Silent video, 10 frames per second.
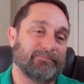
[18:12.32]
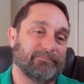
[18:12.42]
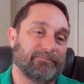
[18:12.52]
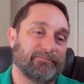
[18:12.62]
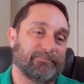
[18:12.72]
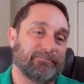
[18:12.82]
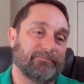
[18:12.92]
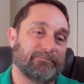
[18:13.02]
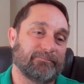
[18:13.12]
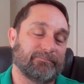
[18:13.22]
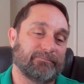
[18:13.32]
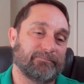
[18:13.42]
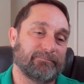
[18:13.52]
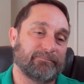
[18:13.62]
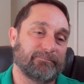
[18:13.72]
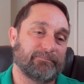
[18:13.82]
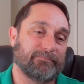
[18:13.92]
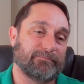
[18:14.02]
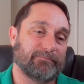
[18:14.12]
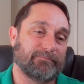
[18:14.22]

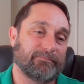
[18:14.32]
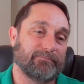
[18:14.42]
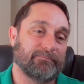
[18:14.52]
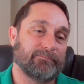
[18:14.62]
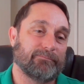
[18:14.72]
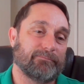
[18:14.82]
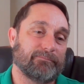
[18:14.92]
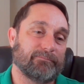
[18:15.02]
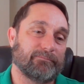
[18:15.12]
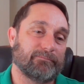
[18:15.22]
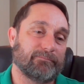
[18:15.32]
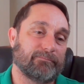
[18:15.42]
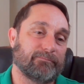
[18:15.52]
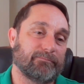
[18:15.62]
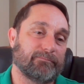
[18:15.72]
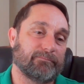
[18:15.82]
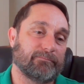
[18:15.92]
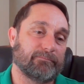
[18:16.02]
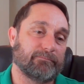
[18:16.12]
[no speech]